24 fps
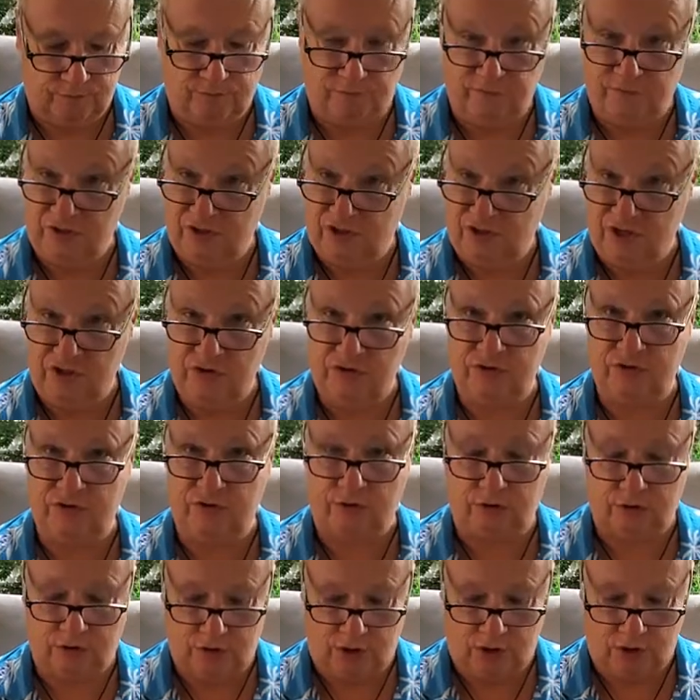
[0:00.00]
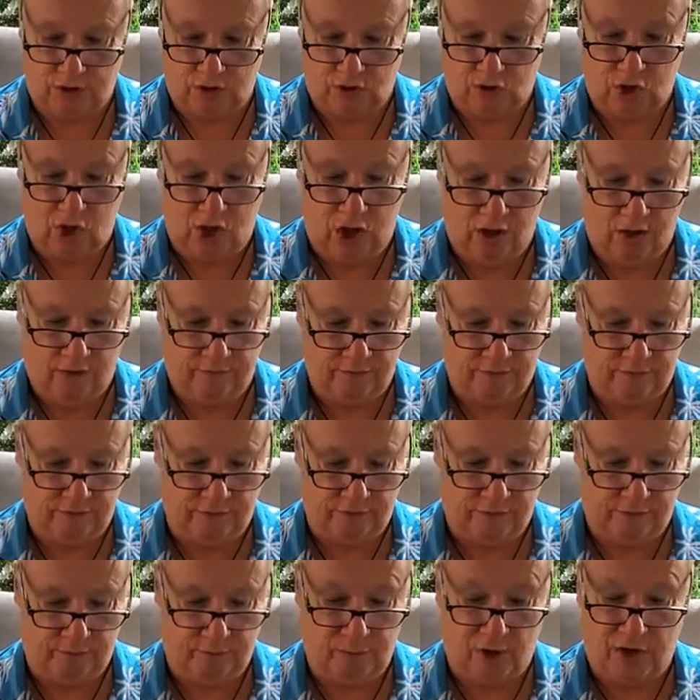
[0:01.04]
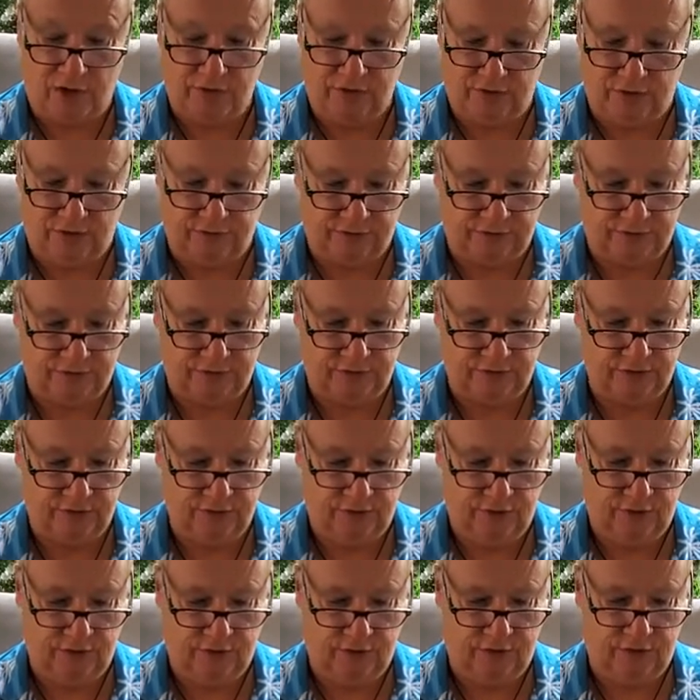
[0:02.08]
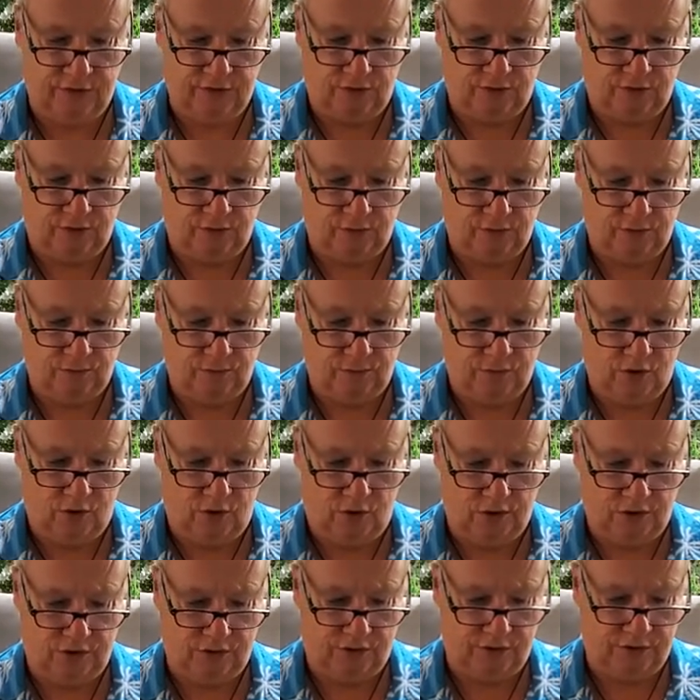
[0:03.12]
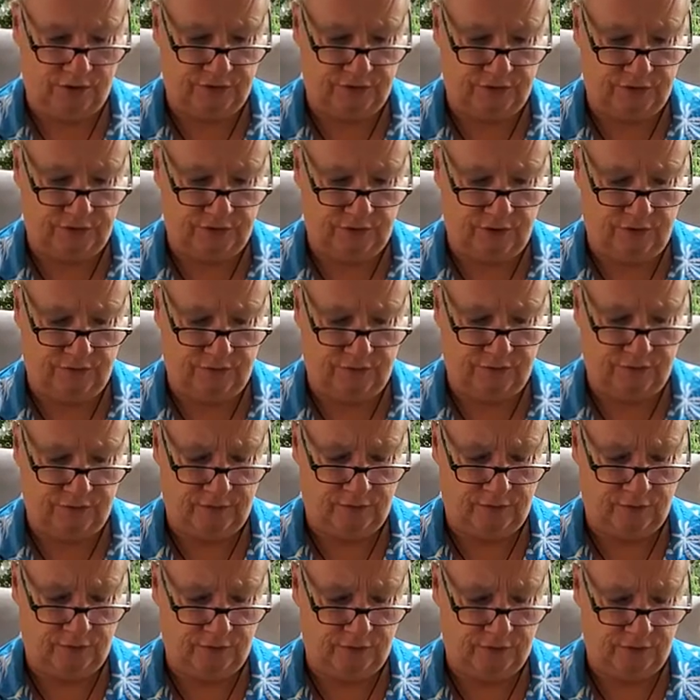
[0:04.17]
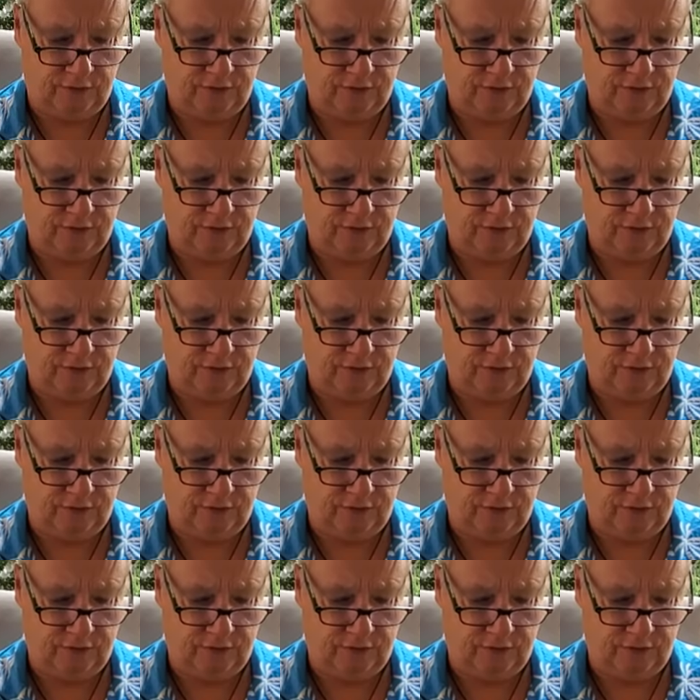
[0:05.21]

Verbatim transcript: Venetian love and abundance, you know, all of this stuff here.